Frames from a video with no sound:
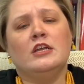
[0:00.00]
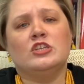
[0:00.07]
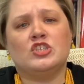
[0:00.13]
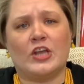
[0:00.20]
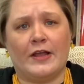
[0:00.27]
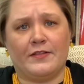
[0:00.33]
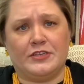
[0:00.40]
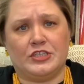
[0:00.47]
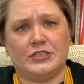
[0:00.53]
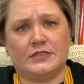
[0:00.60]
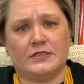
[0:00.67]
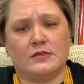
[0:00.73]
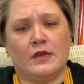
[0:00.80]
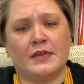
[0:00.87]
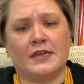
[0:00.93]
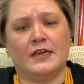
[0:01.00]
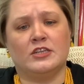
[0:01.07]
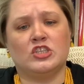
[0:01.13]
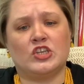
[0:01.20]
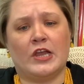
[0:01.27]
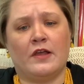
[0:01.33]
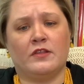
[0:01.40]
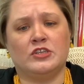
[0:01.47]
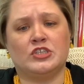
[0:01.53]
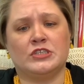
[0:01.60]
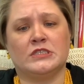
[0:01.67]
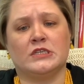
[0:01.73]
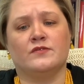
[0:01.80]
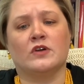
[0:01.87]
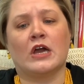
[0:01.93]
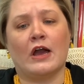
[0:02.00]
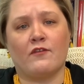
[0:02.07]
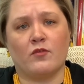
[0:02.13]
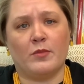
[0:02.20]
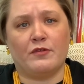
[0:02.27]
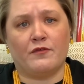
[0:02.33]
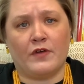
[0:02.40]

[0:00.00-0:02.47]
Challenges. Again, challenges of a government